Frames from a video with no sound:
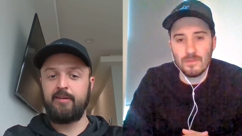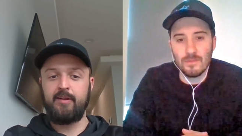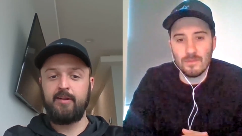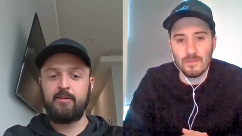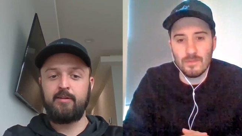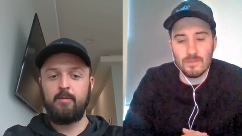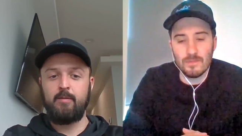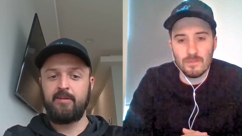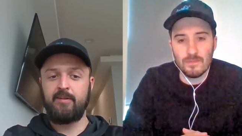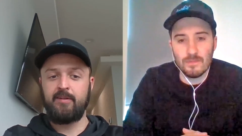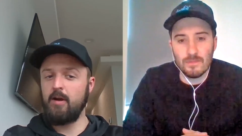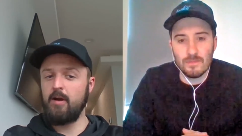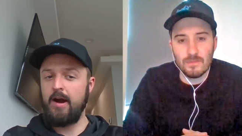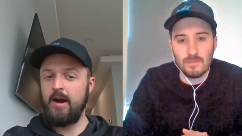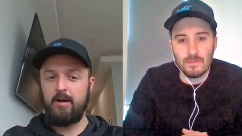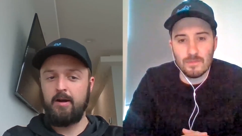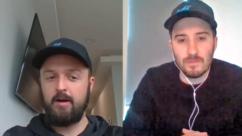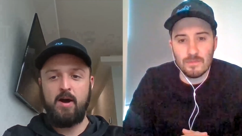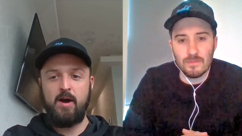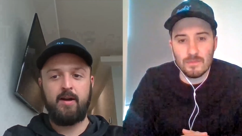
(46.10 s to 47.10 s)
Speaker 1: there are systems,
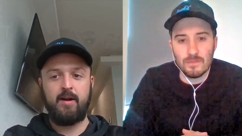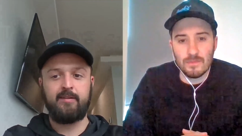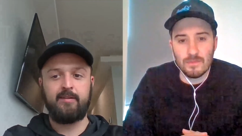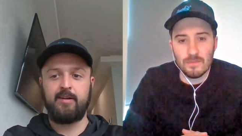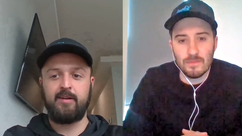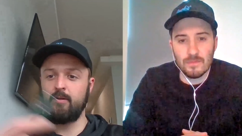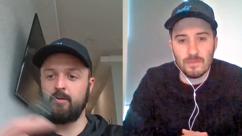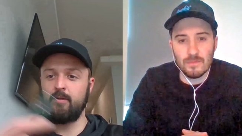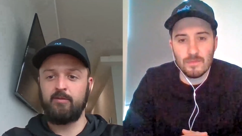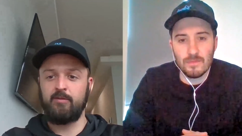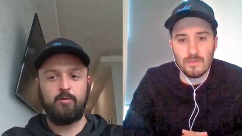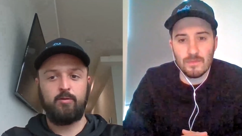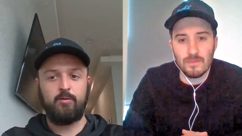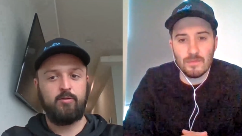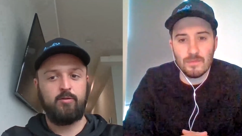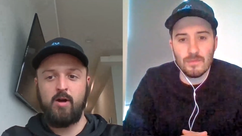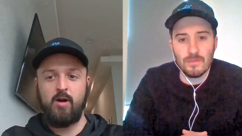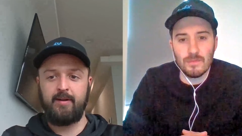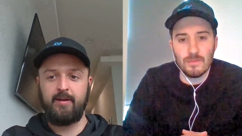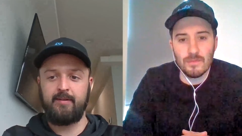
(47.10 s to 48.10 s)
hydroponic systems or
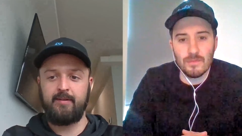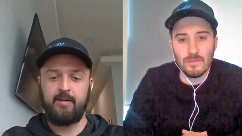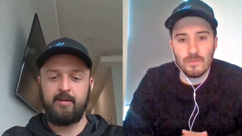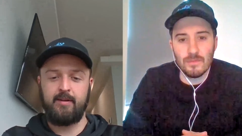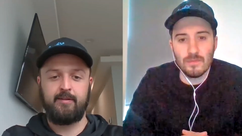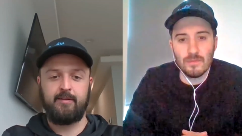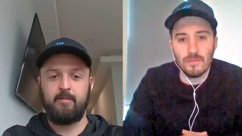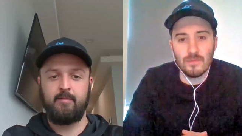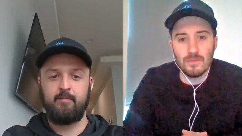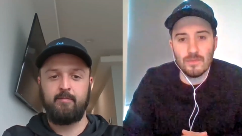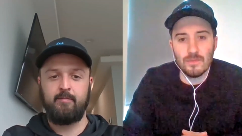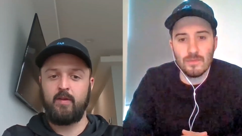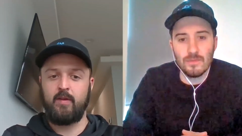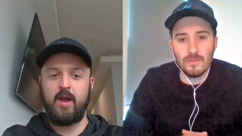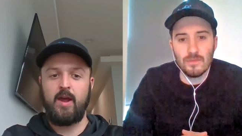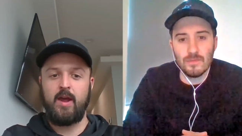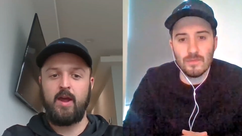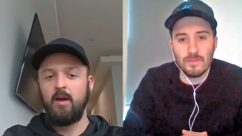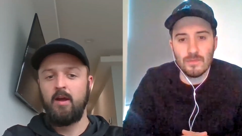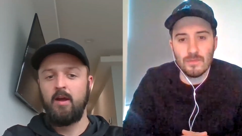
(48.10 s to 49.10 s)
growing systems
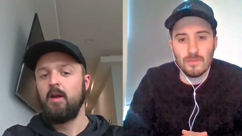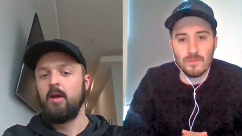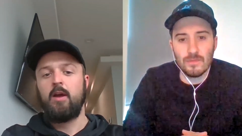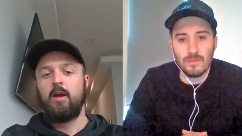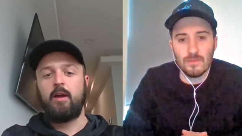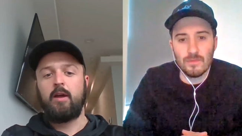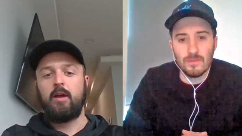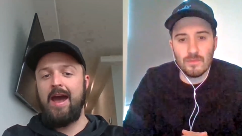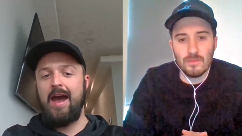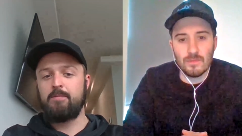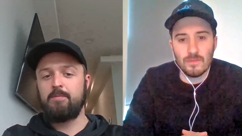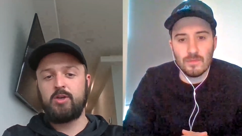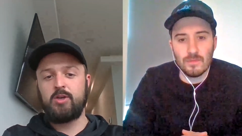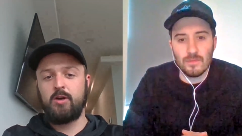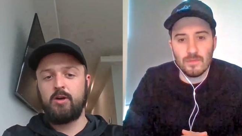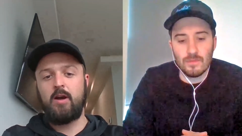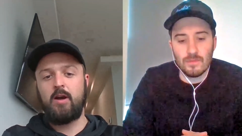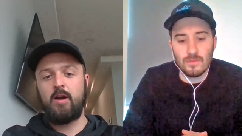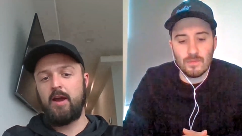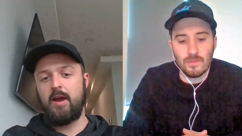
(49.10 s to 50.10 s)
that
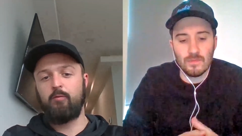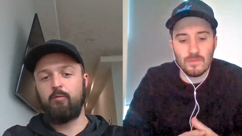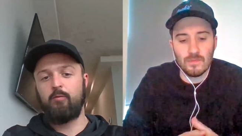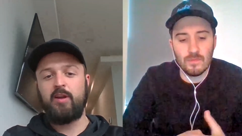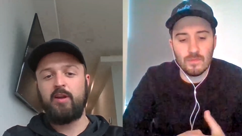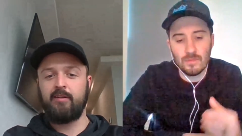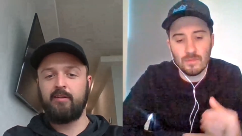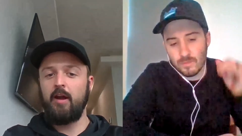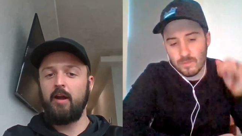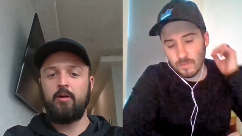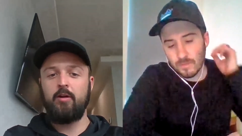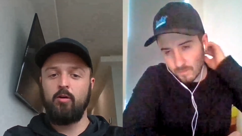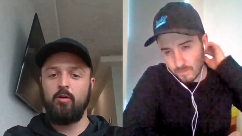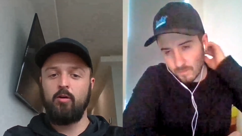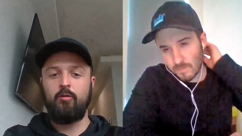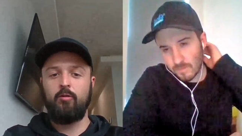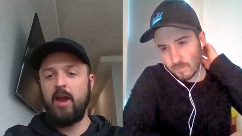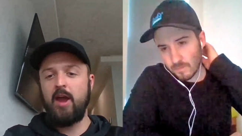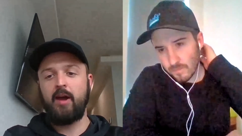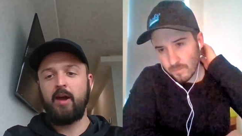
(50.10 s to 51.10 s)
capture and
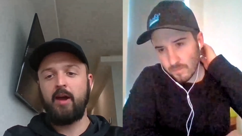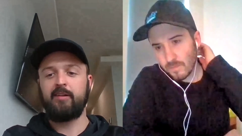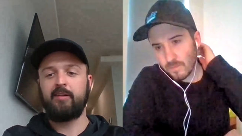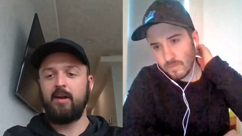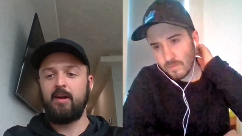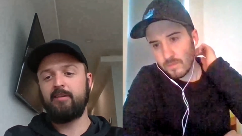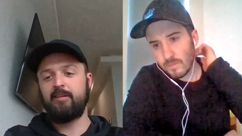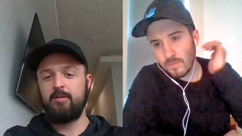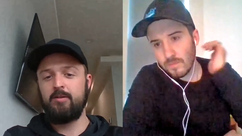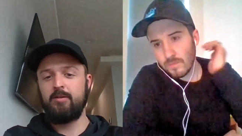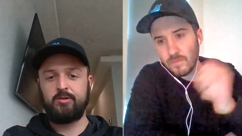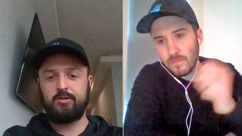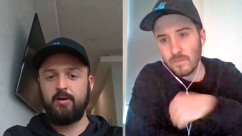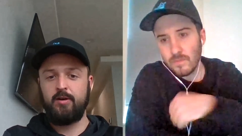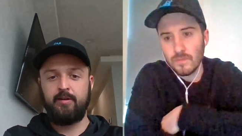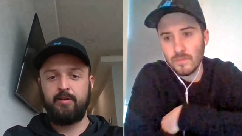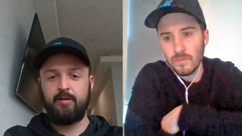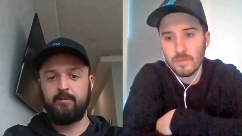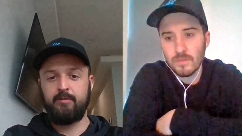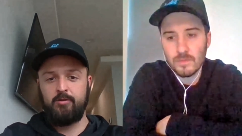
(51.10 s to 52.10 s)
recycle the excess
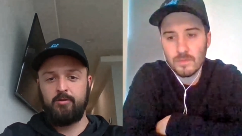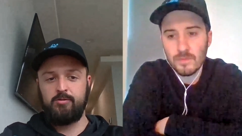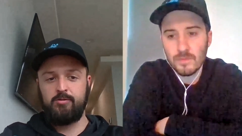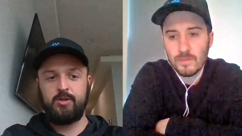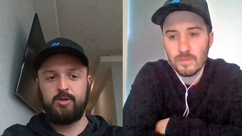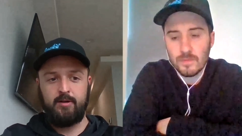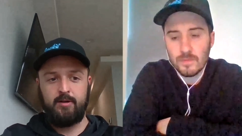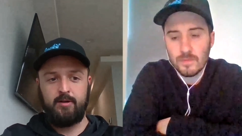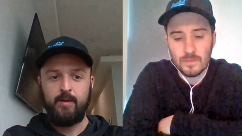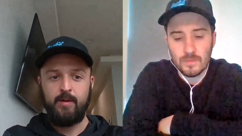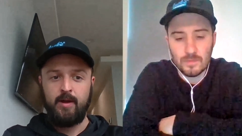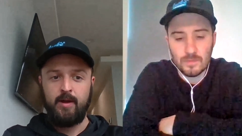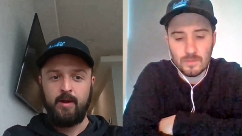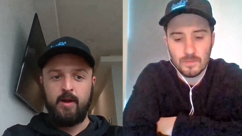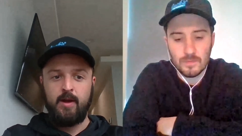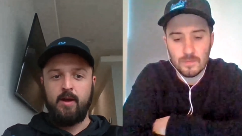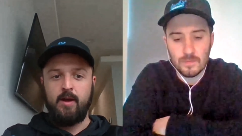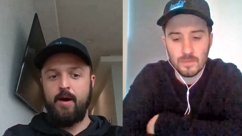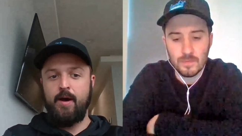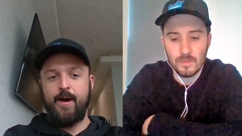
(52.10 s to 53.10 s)
nutrient solution.
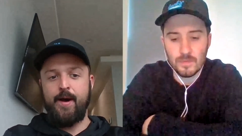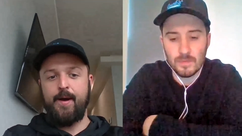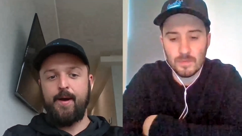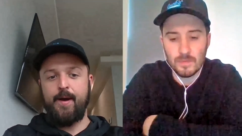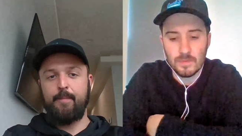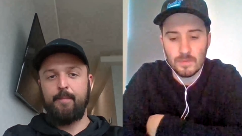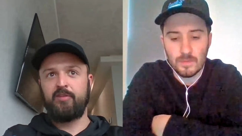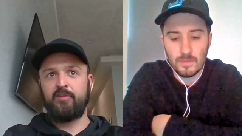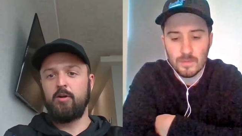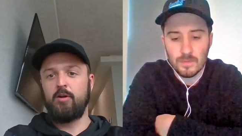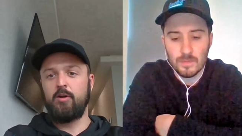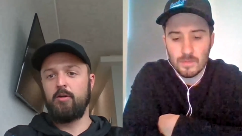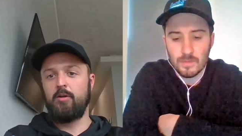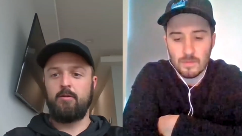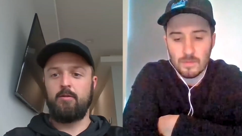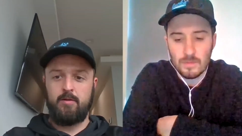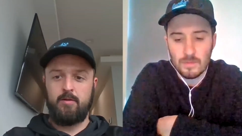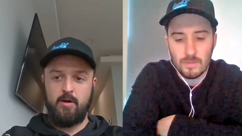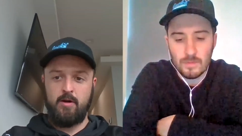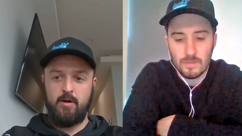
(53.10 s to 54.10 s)
Um, so
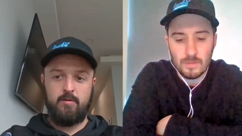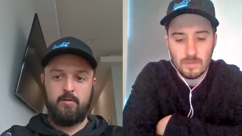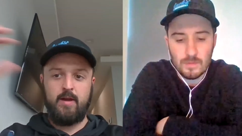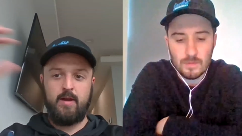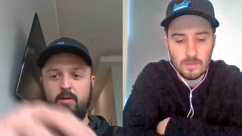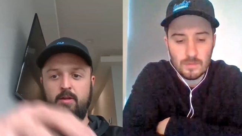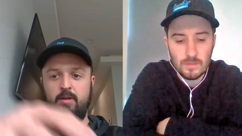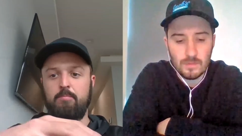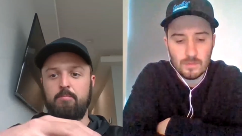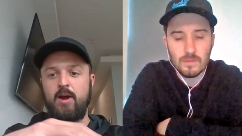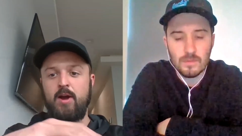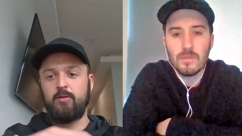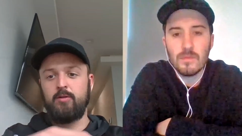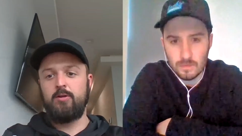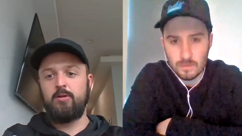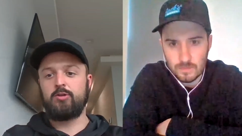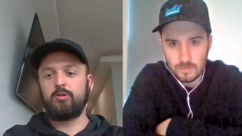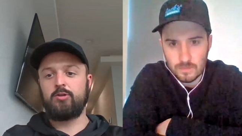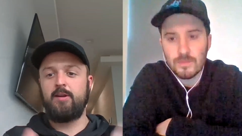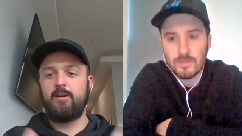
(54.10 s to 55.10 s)
you're you know you're giving the plant
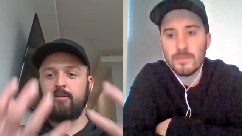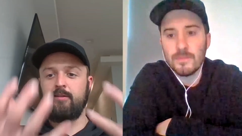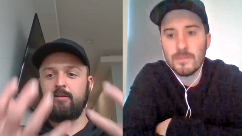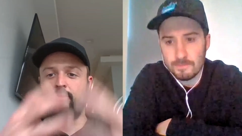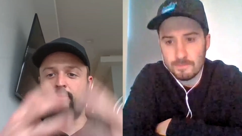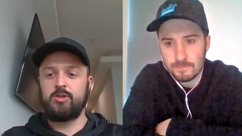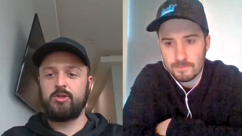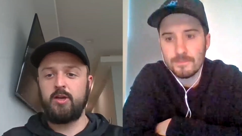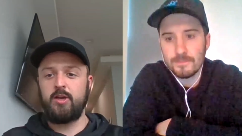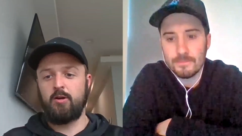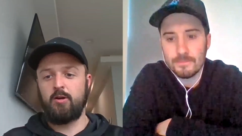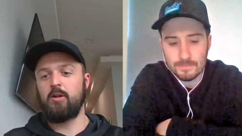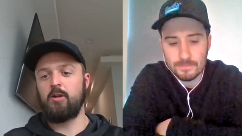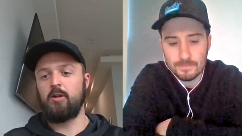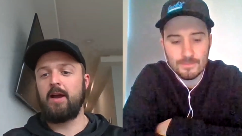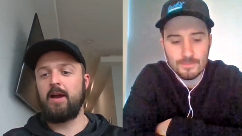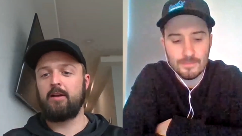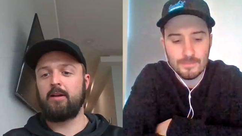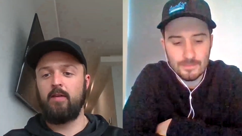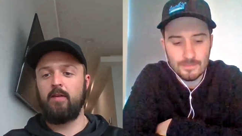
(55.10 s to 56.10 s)
the nutrient solution, you're
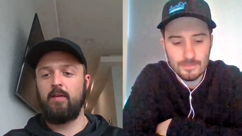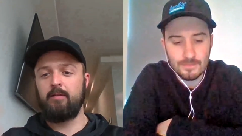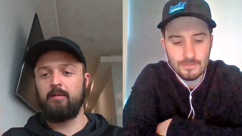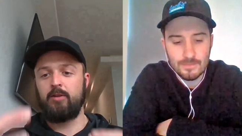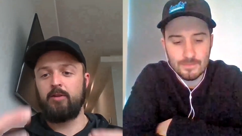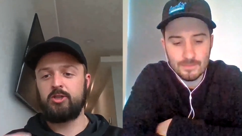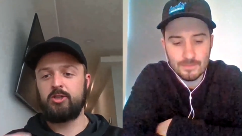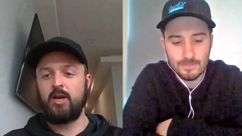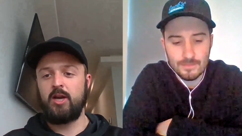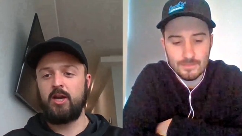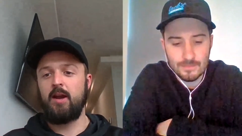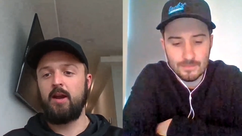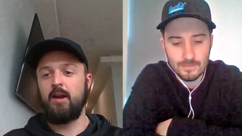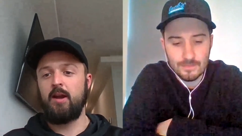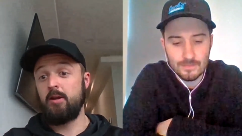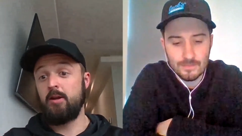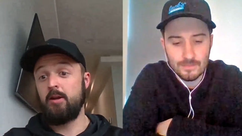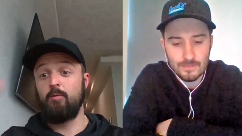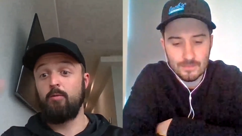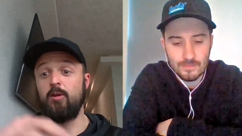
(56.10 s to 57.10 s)
collecting that
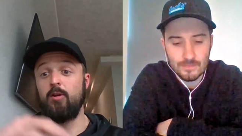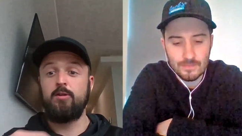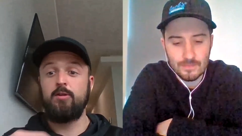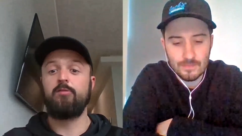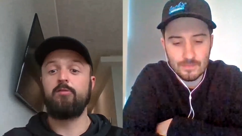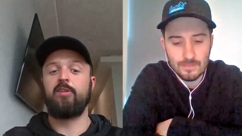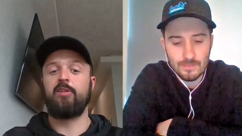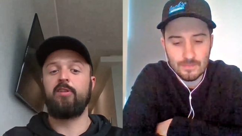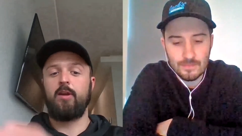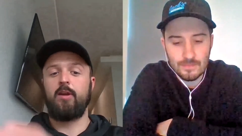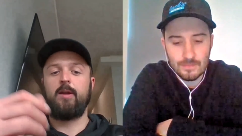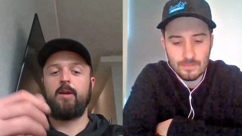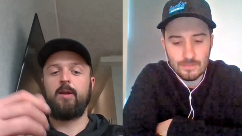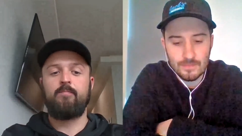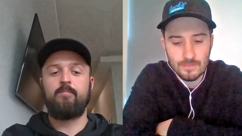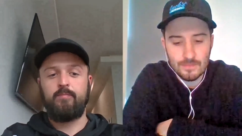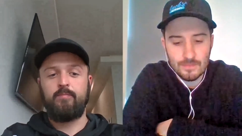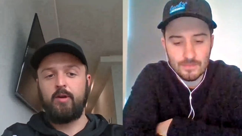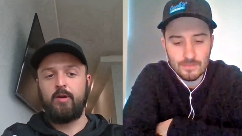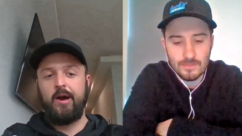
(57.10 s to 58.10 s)
leachate, and you're reusing
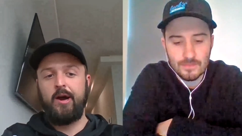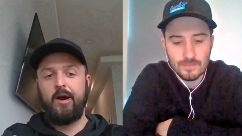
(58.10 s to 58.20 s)
it.